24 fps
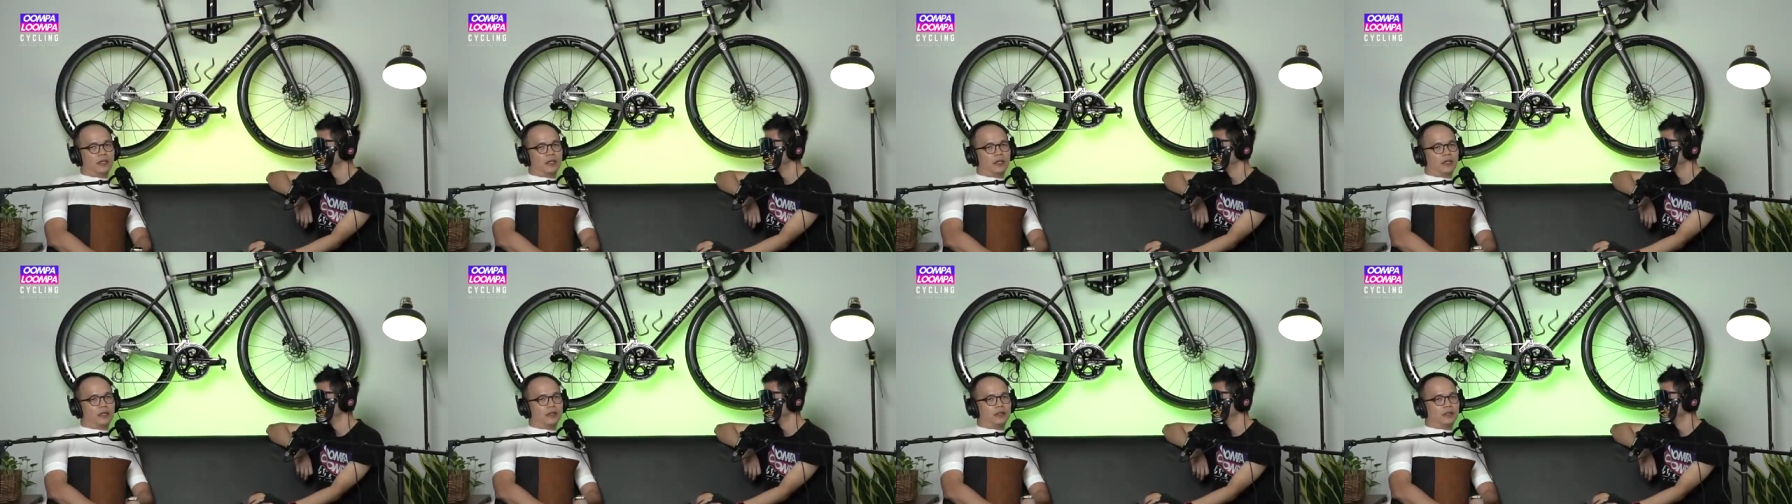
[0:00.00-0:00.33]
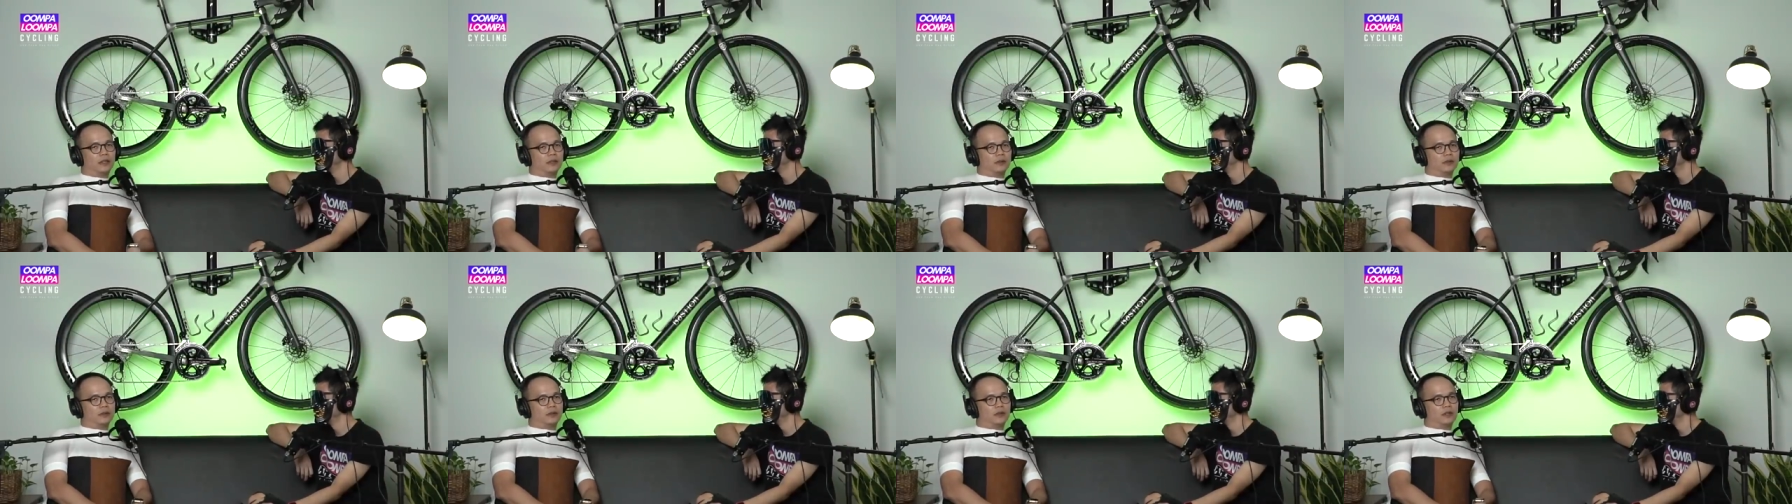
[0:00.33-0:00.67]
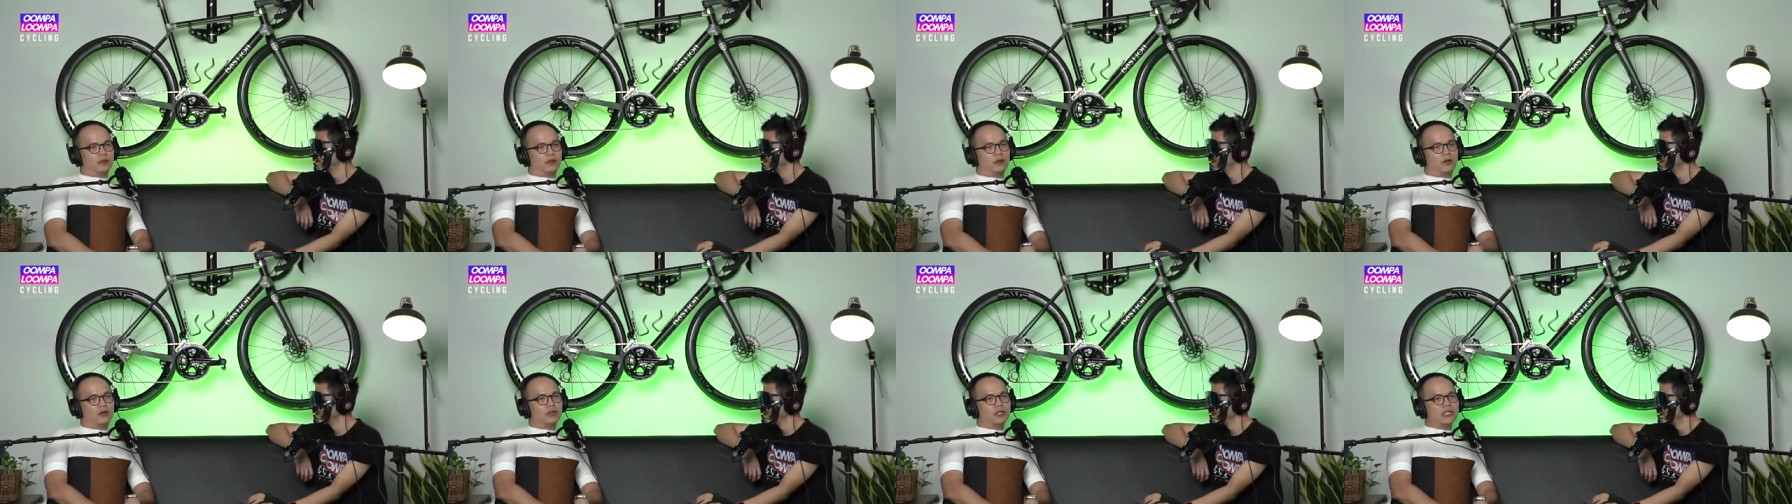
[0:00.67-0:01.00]
And it's
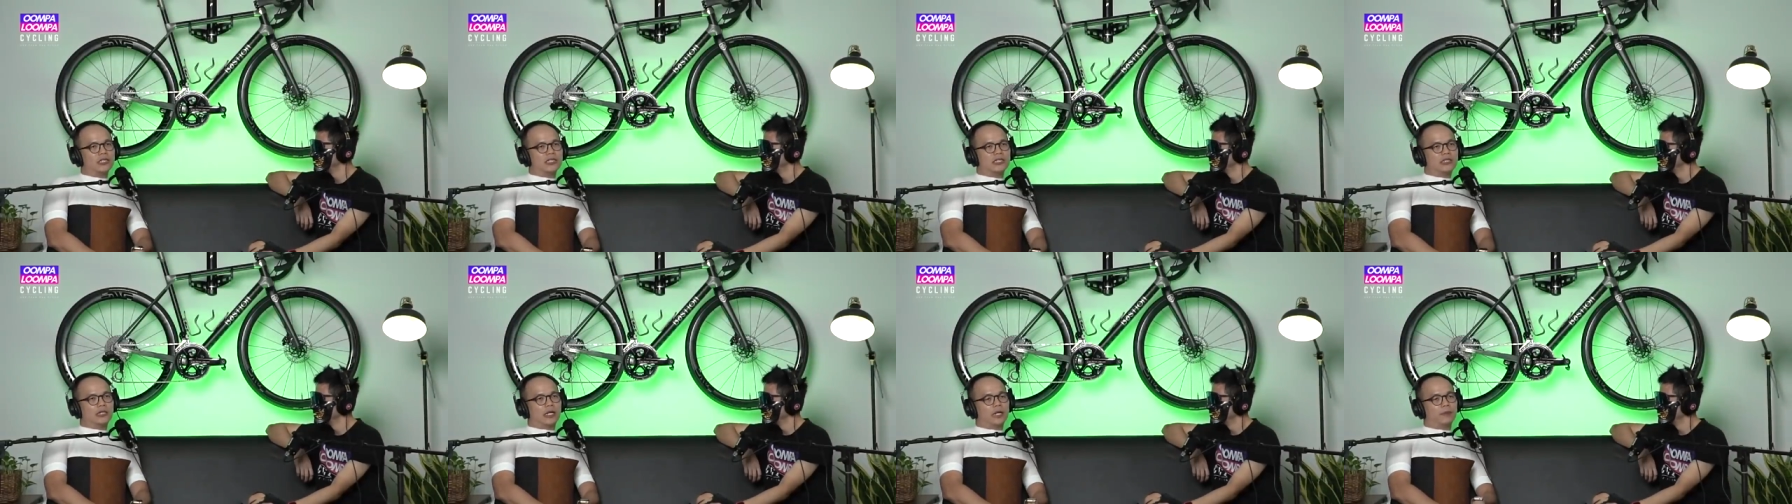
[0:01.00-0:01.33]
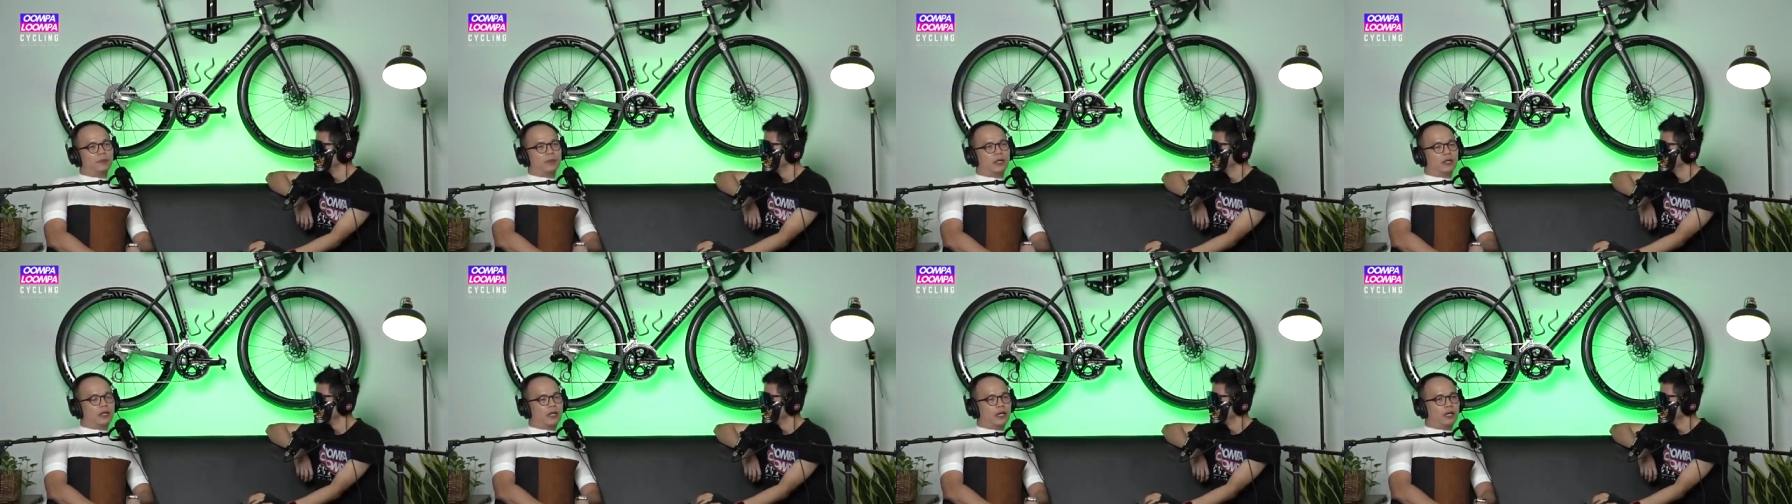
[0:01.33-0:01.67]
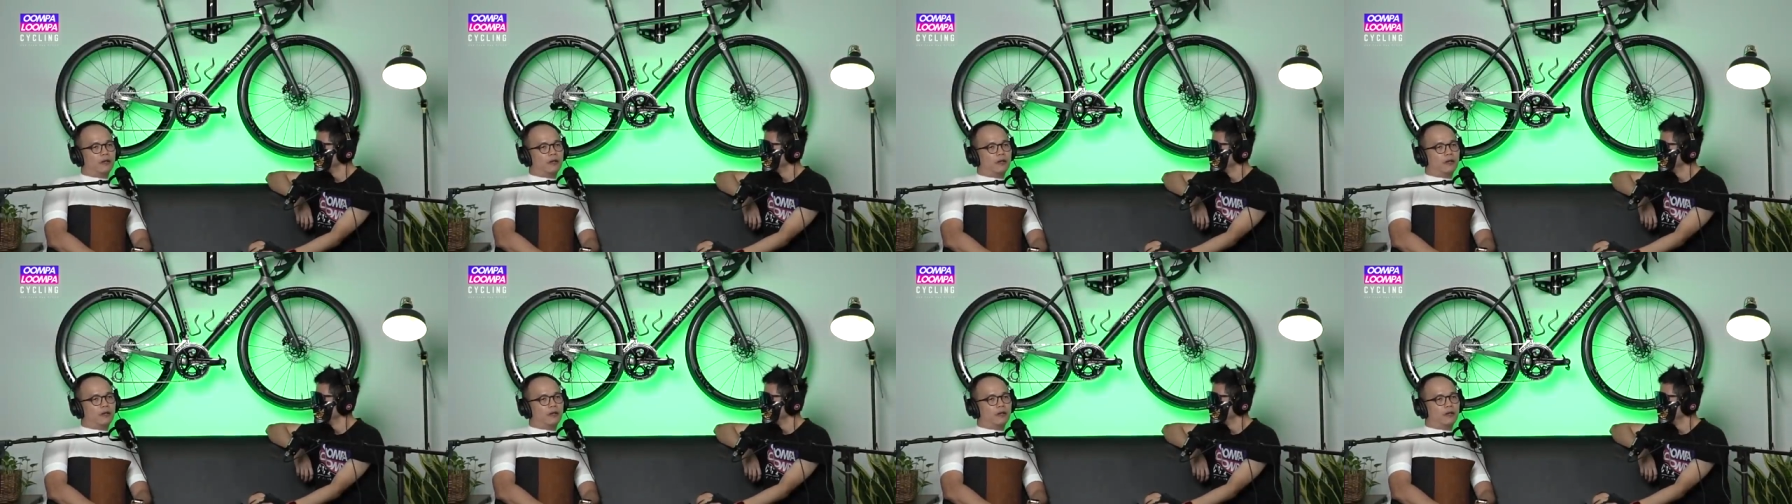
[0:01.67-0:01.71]
the longest time I